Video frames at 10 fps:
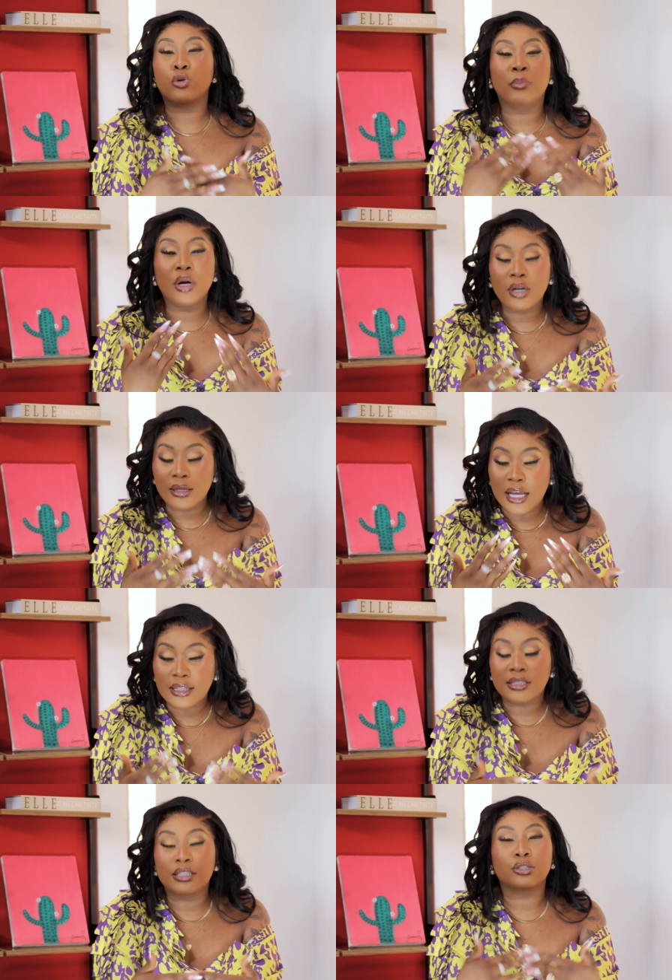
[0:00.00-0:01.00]
you build a
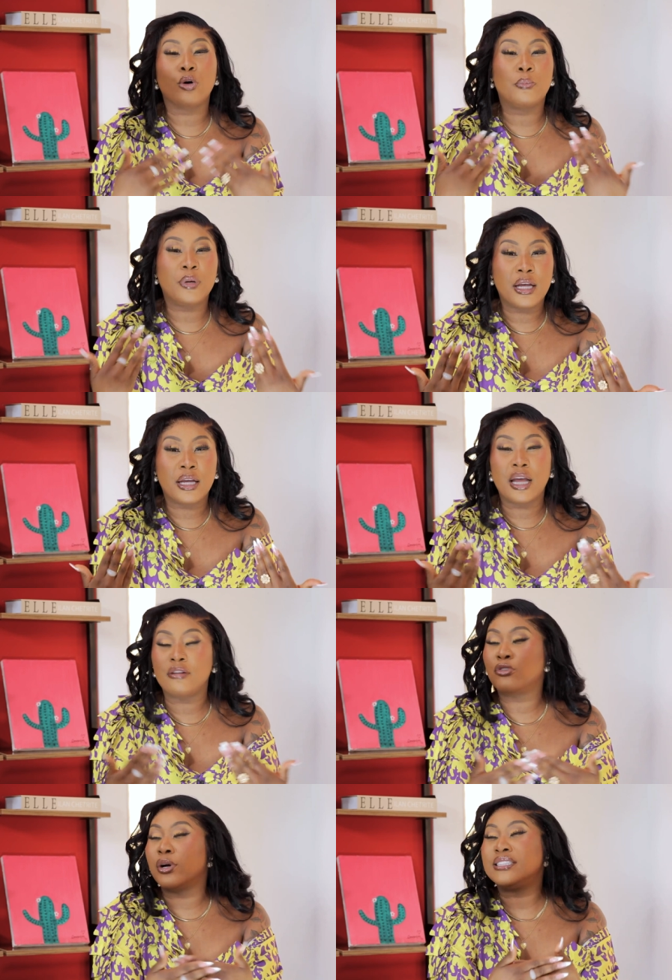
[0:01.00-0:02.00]
legacy so big
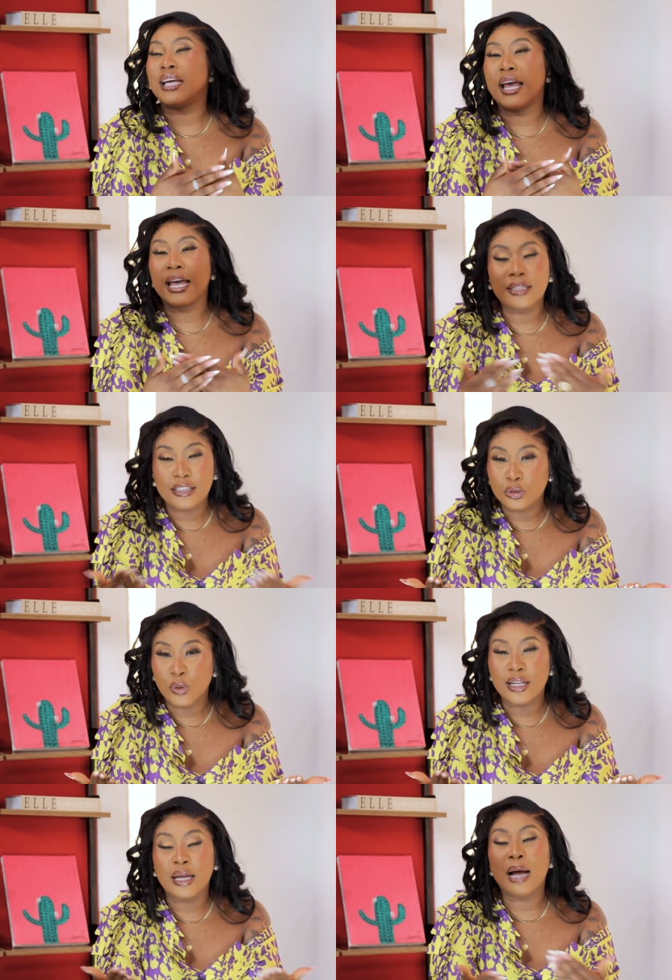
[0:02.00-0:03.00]
and for it to end this
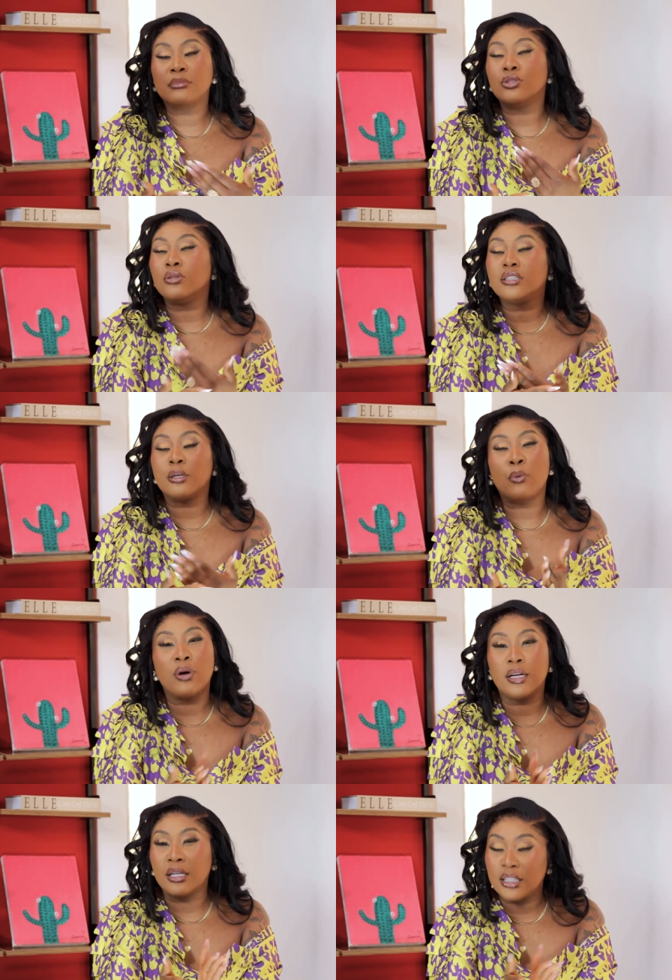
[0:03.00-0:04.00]
way. Like I'm so
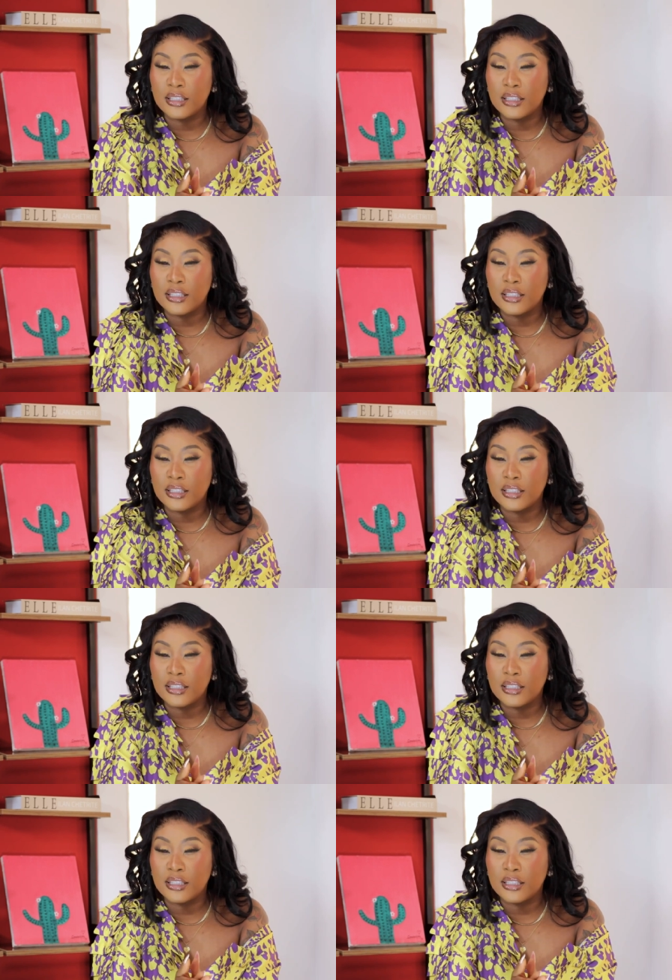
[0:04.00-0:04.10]
disappointed in